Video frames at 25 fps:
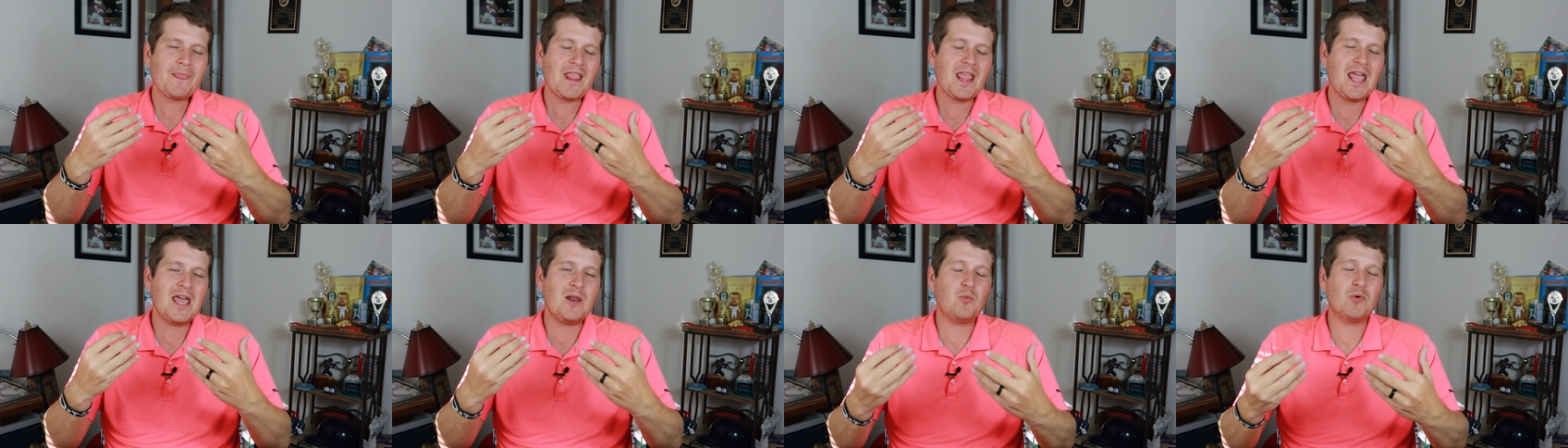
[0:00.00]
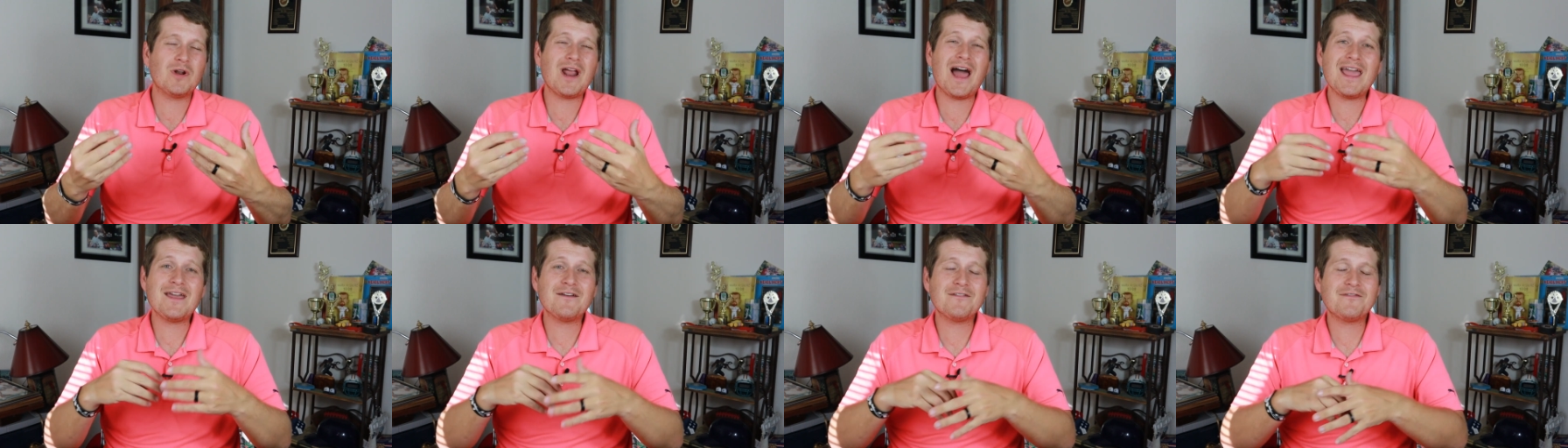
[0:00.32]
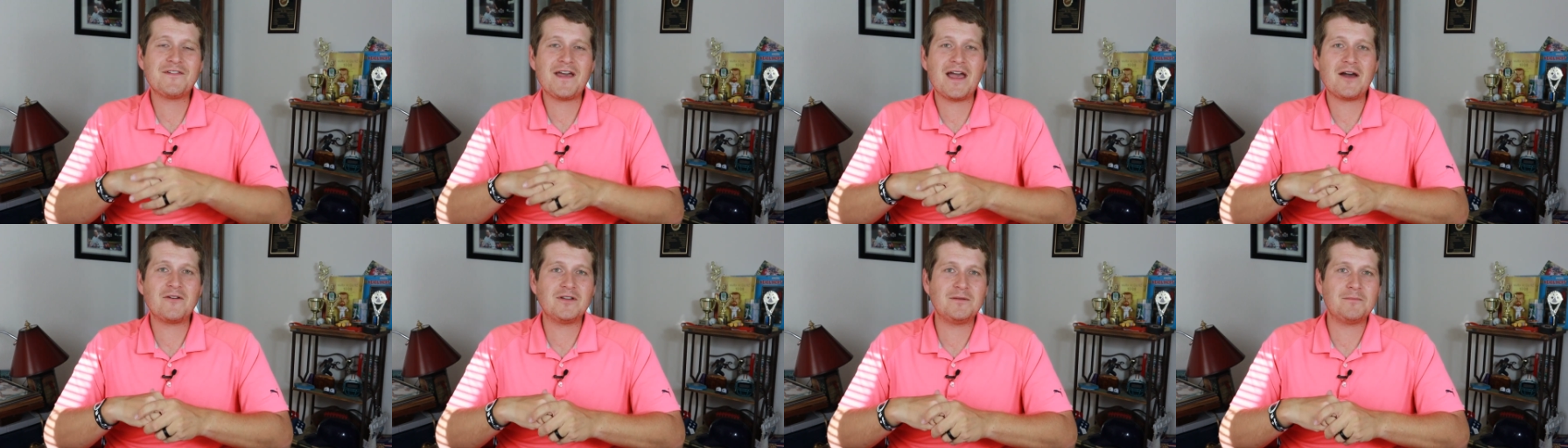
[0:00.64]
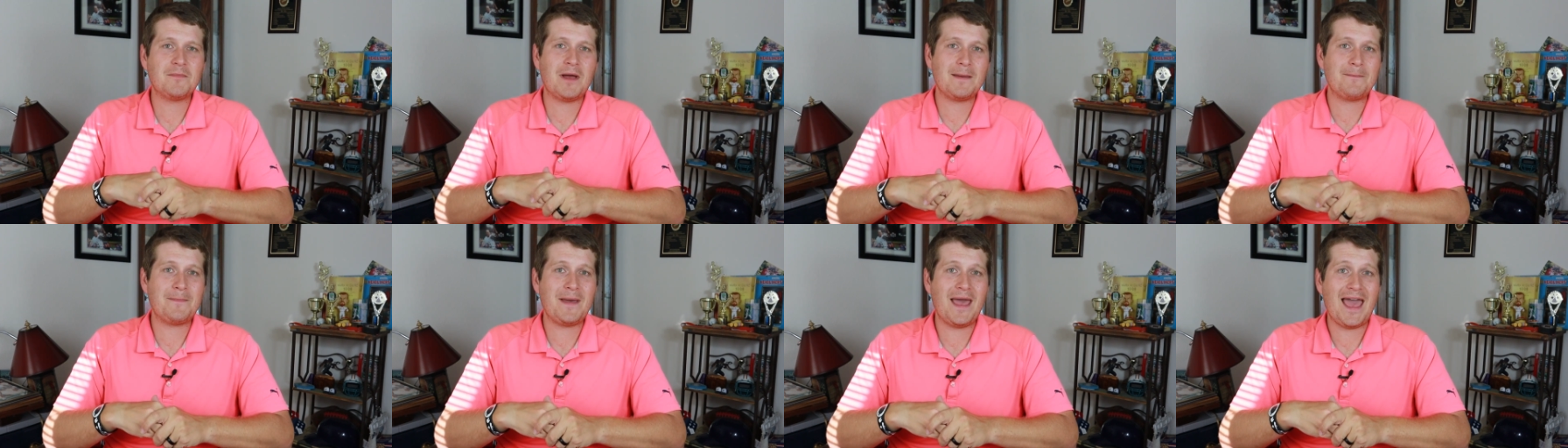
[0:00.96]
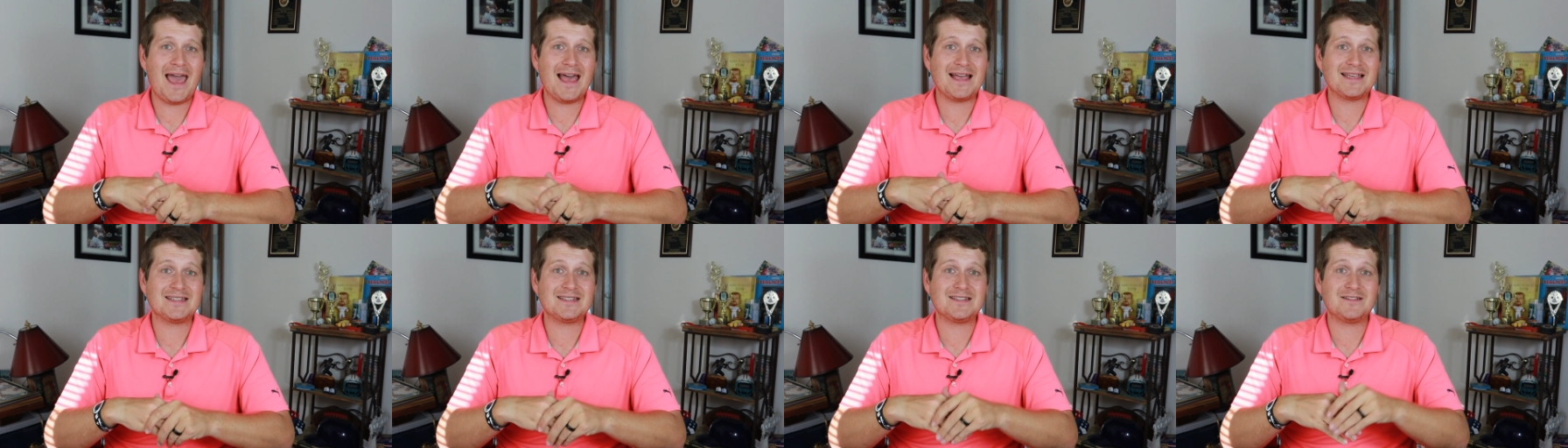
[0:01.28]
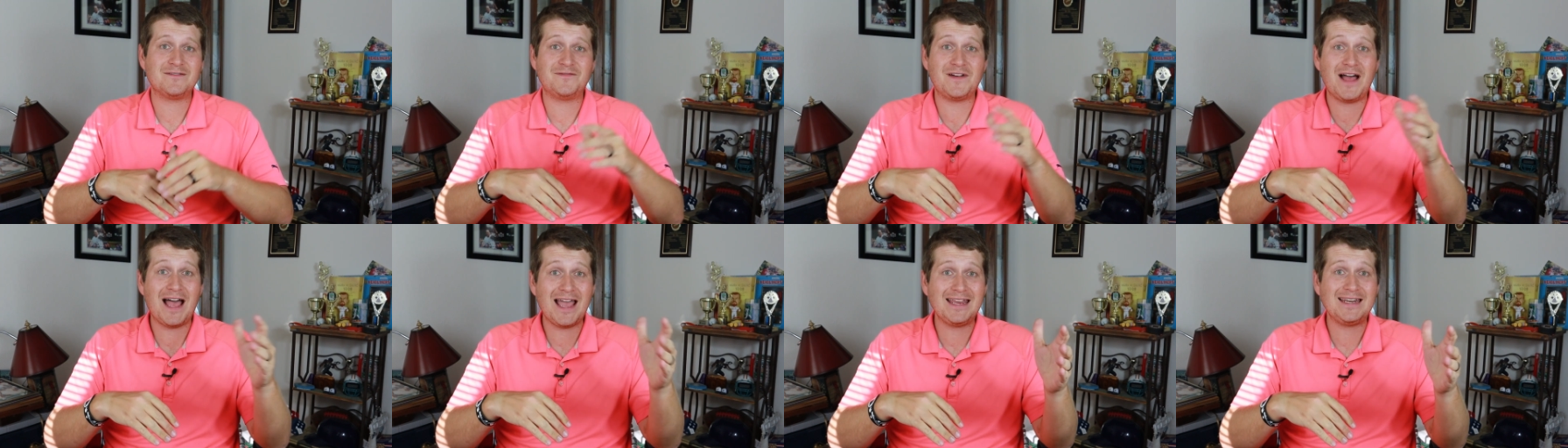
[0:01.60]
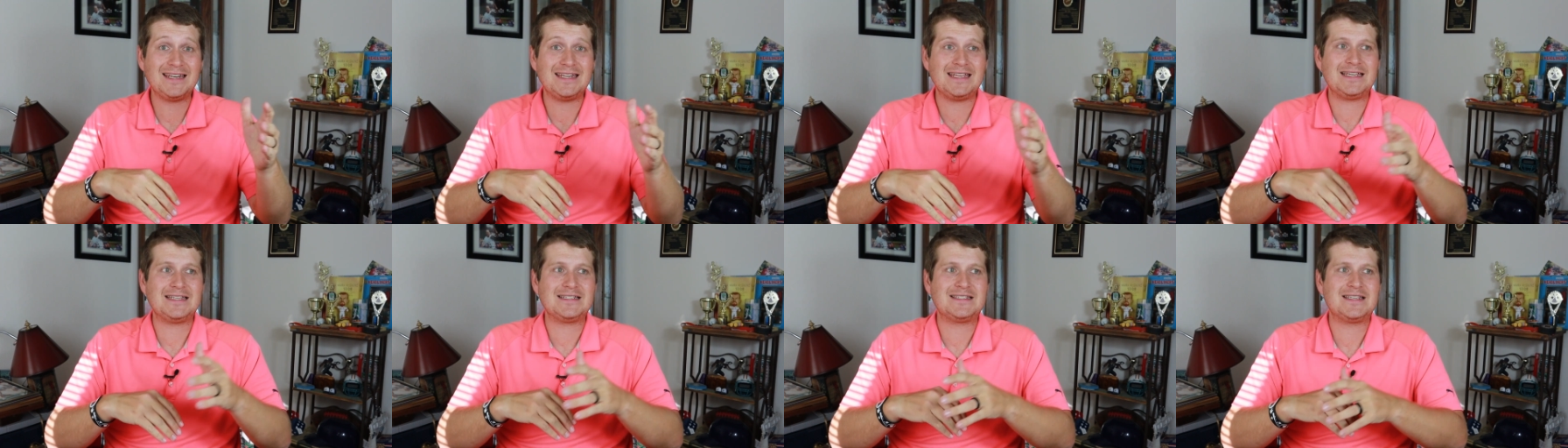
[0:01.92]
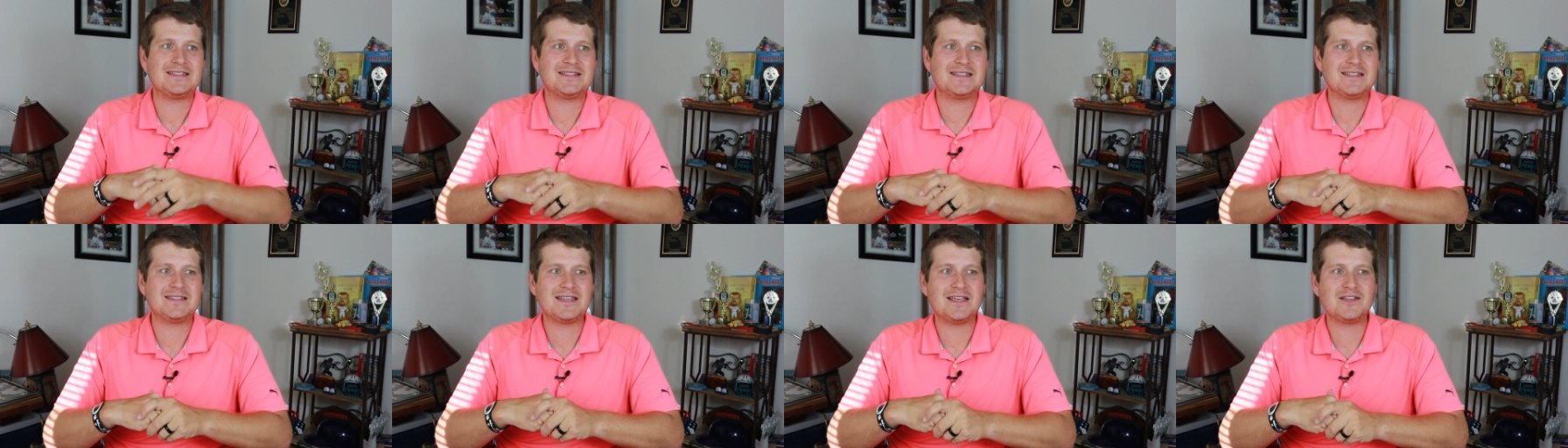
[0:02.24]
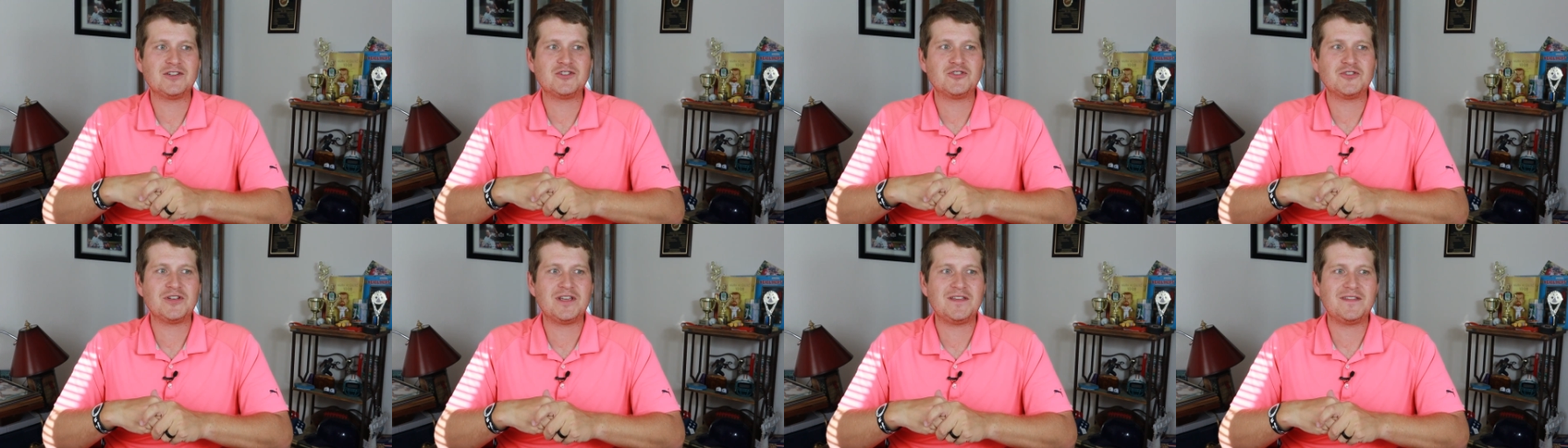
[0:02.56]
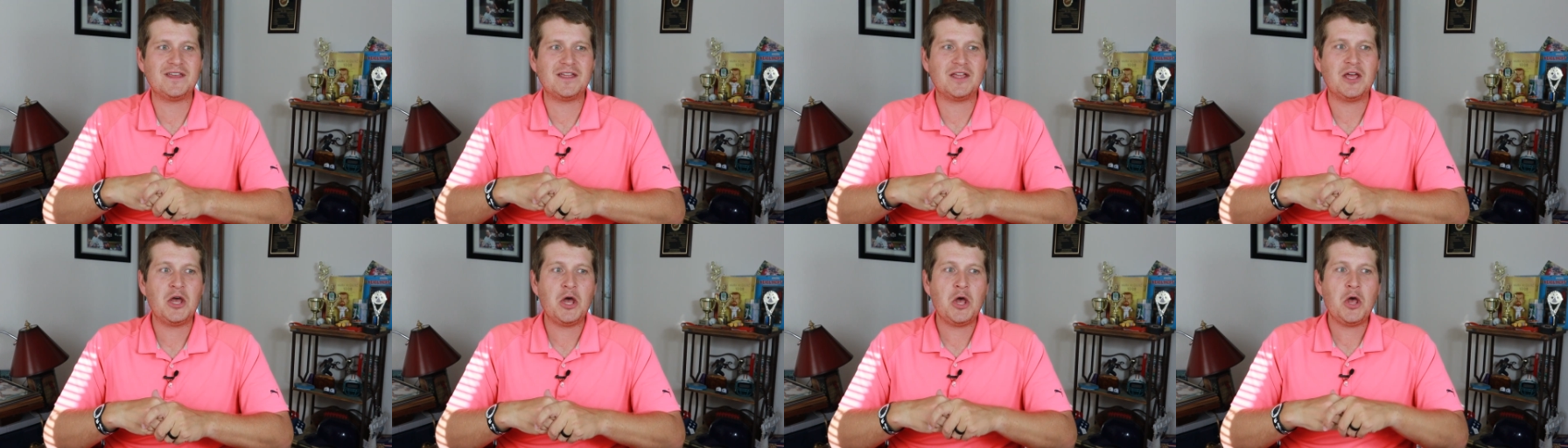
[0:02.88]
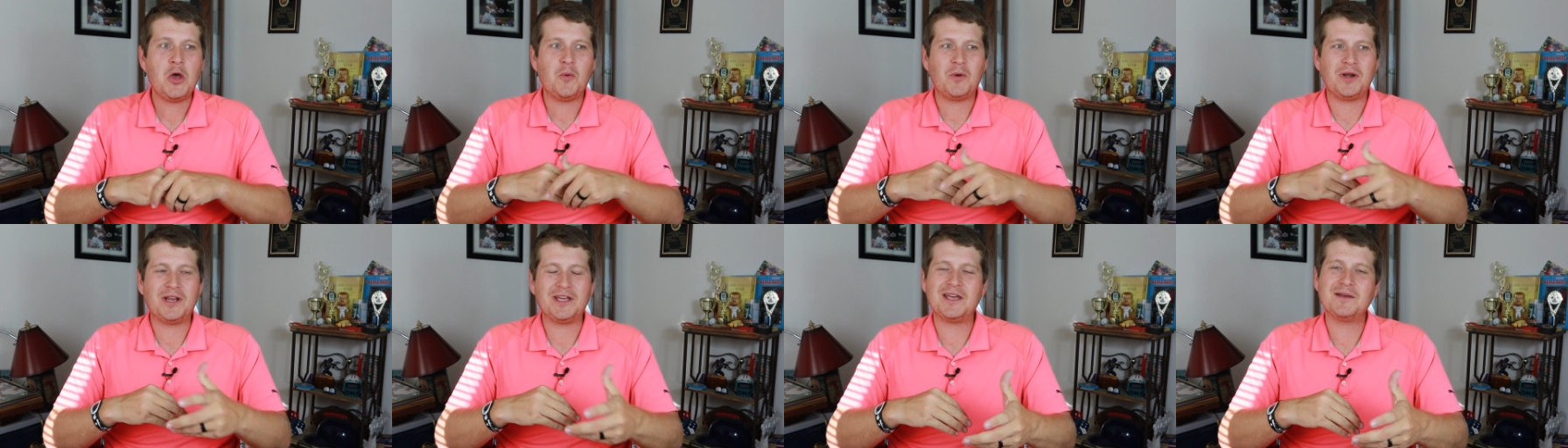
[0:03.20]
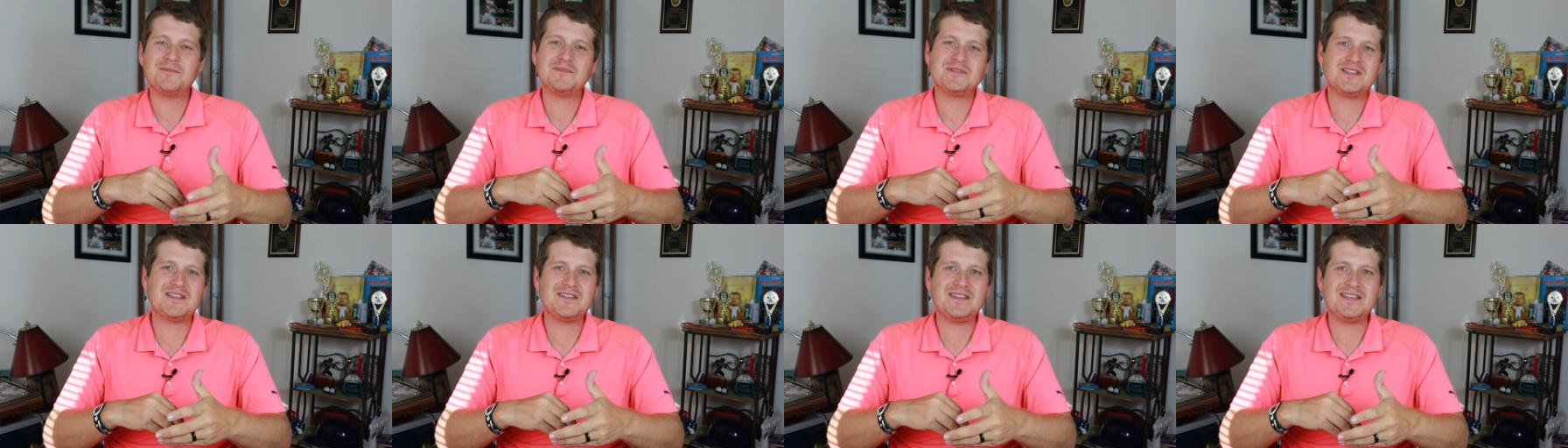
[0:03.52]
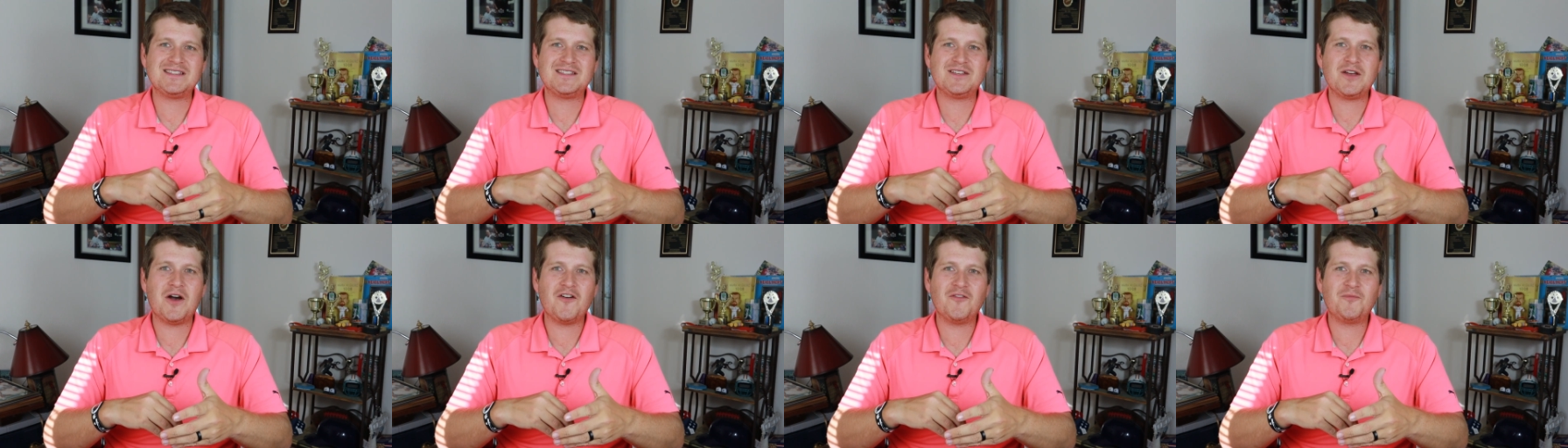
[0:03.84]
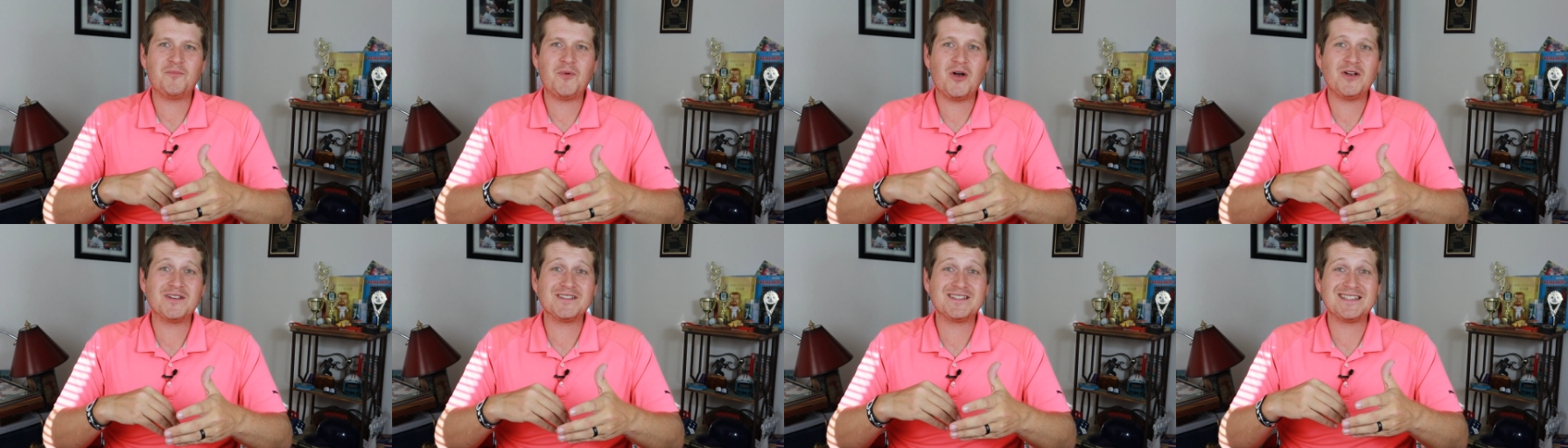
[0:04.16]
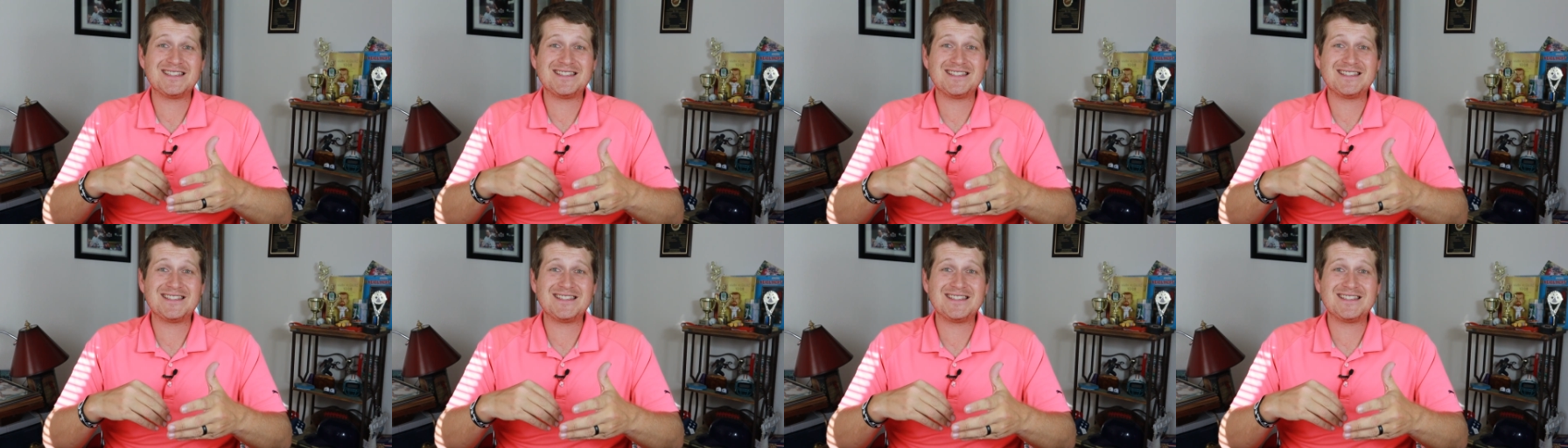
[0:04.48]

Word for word: and what I have found in my past findings is essentially that when it comes to these golf balls,